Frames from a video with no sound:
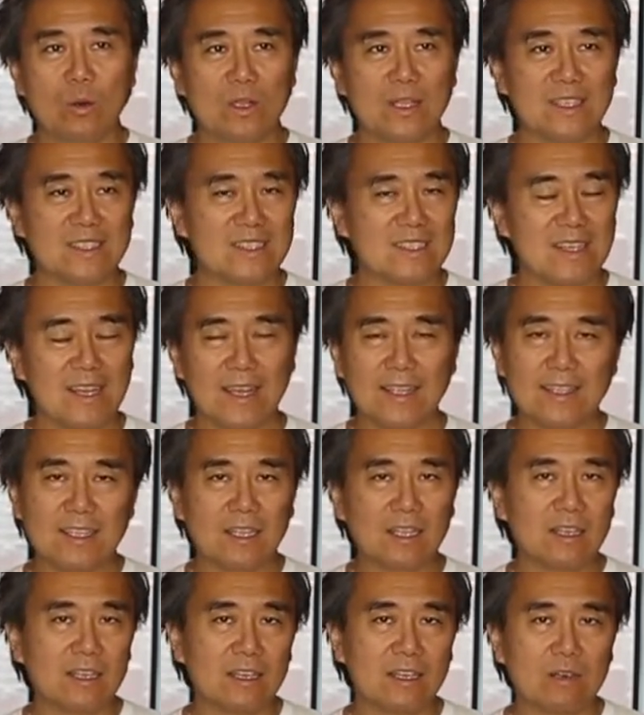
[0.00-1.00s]
It's not
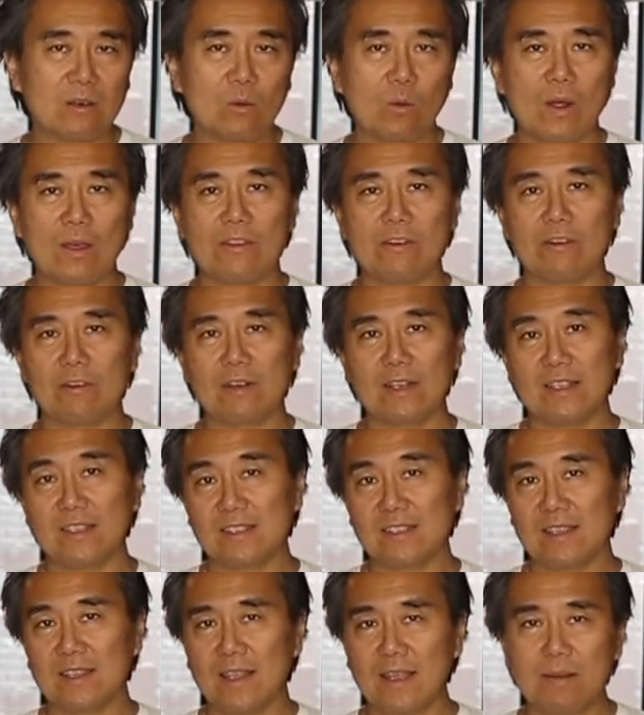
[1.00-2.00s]
clear whether
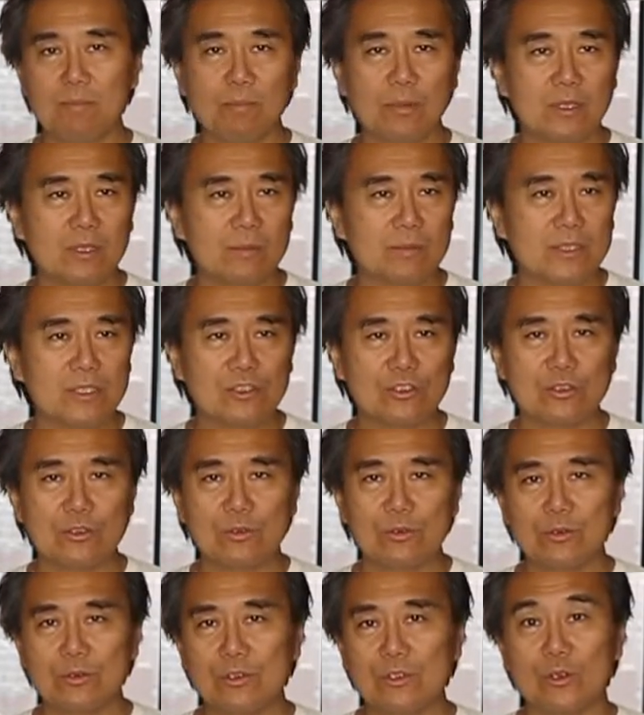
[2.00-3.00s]
it's light bulb
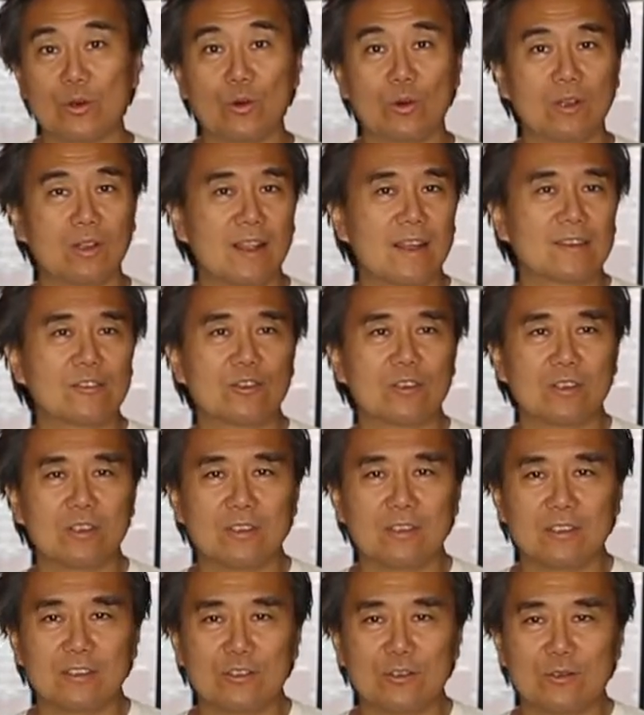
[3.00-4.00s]
issues or electrical
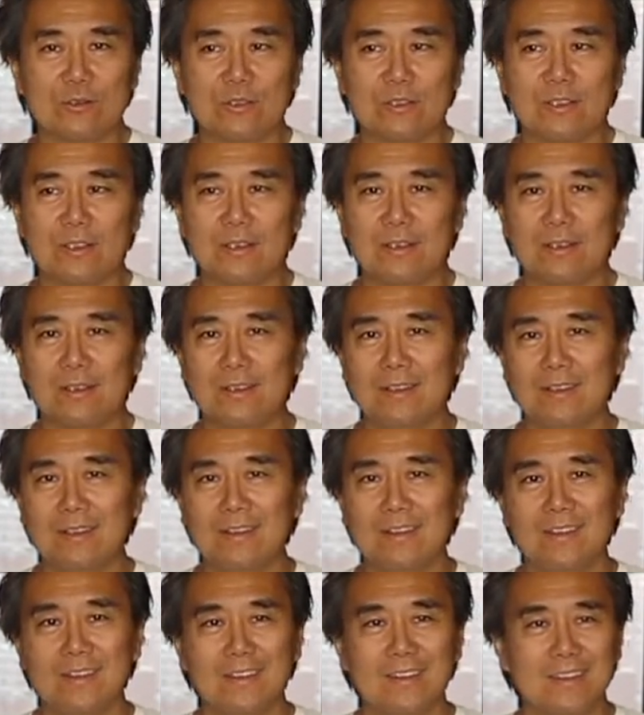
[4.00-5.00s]
issues.
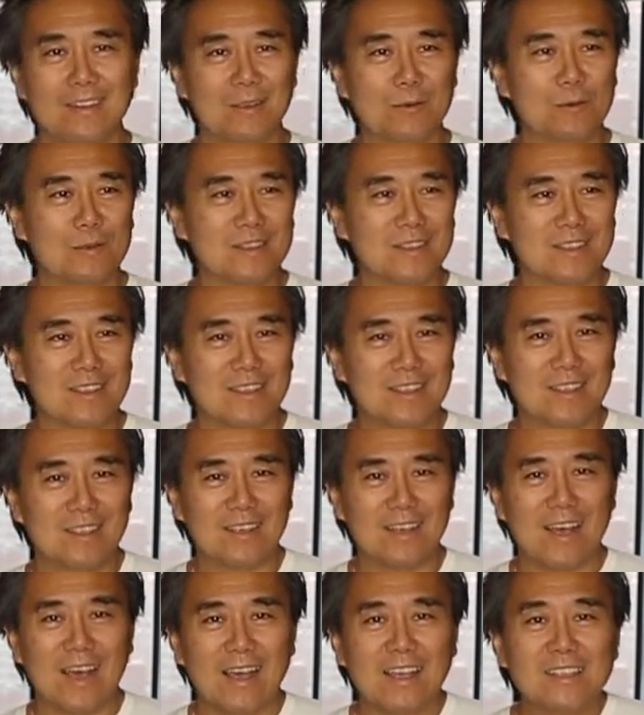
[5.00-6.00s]
There was
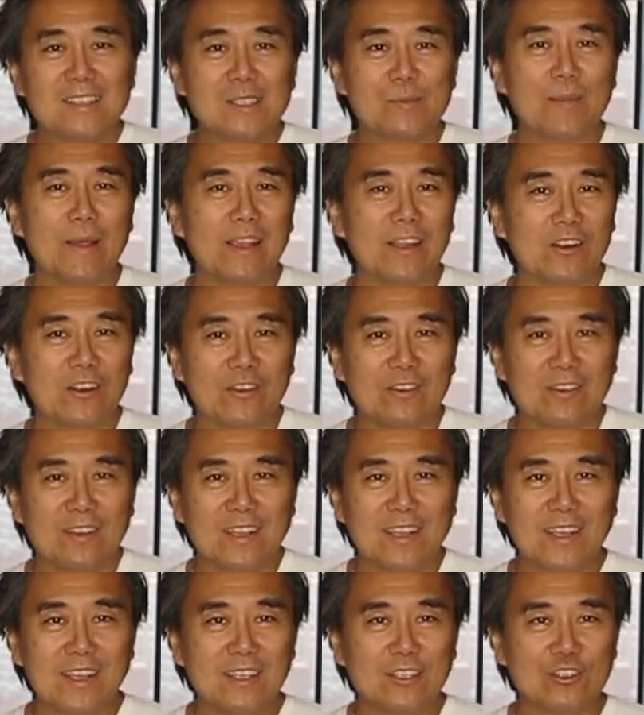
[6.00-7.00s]
an ice maker in the
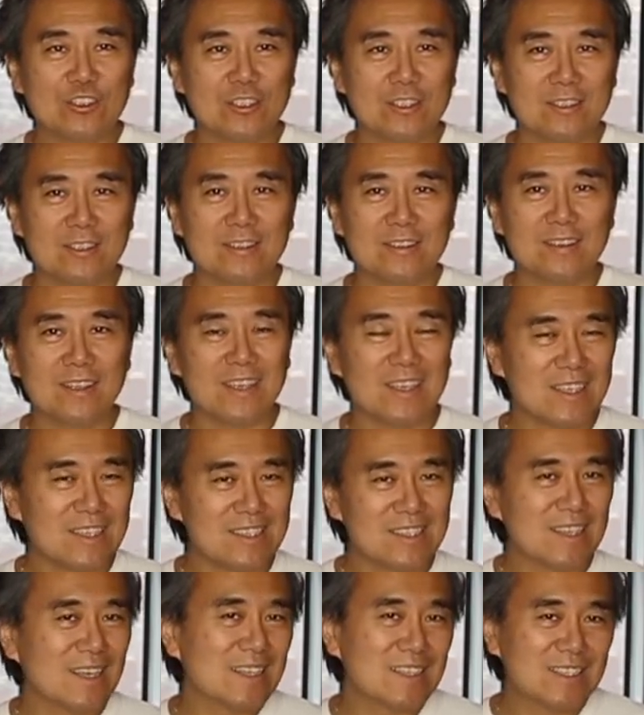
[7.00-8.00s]
kitchen. He
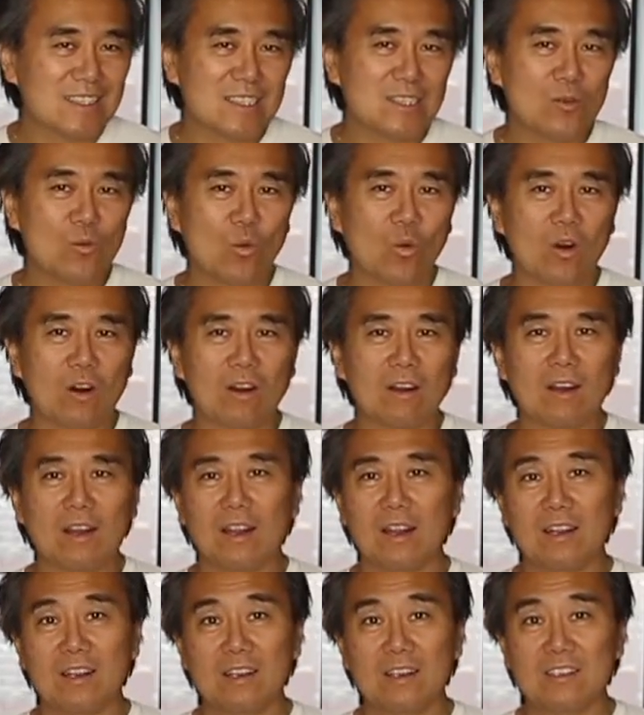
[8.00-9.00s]
said it didn't work.
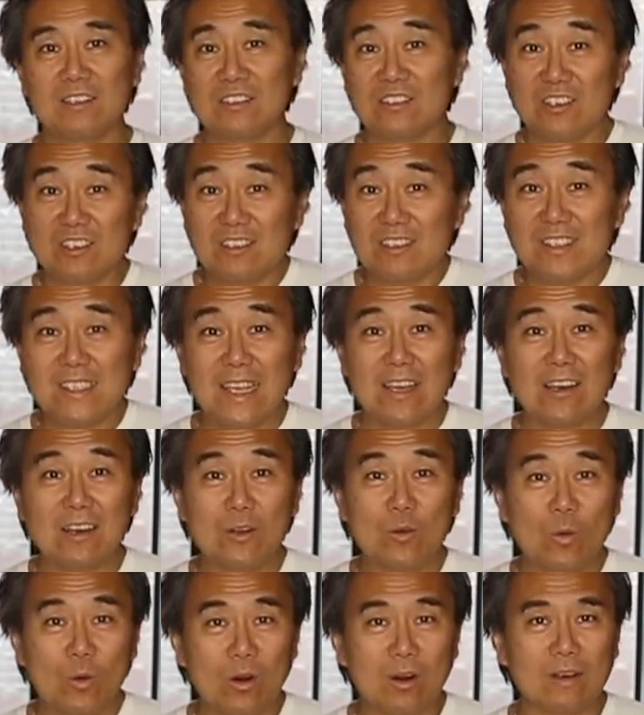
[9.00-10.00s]
Turns out
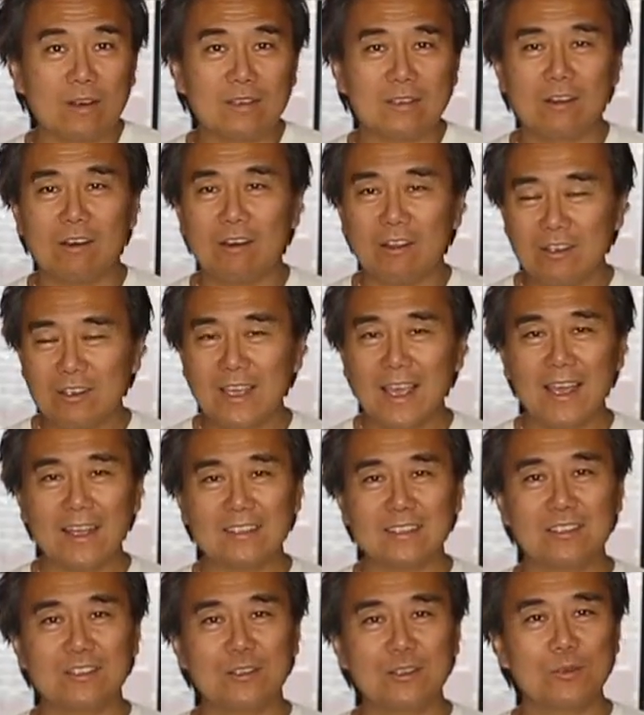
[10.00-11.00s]
it worked. All you had
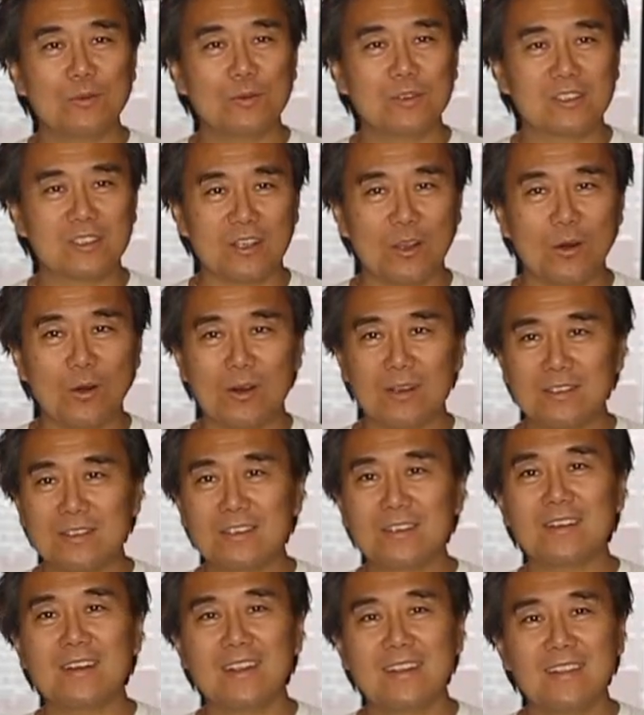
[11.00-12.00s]
to do was go
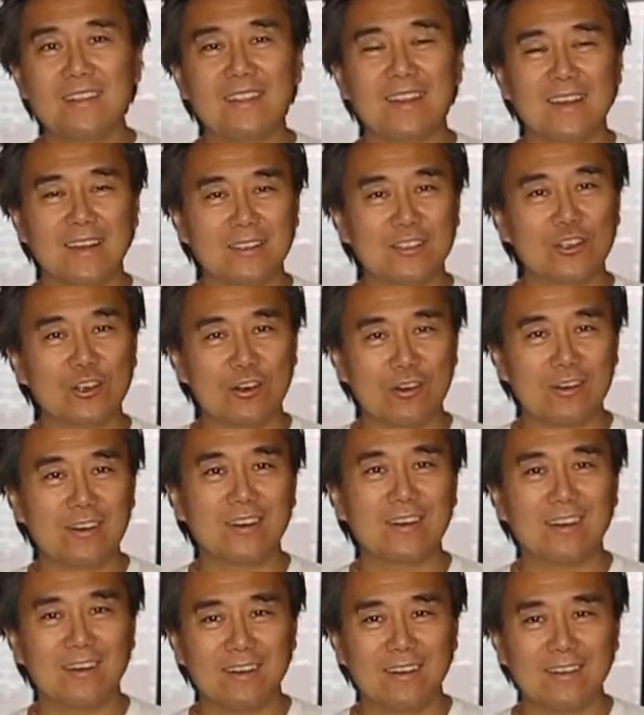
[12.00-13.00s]
underneath and turn
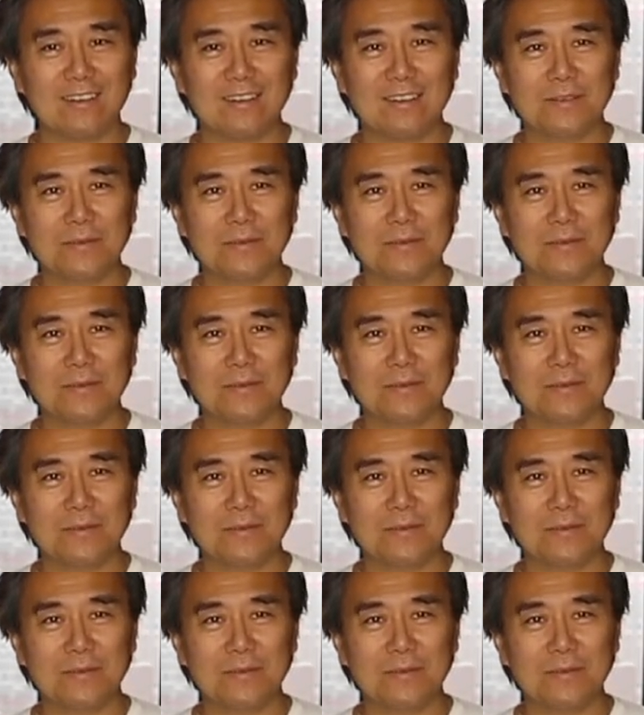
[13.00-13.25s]
it on.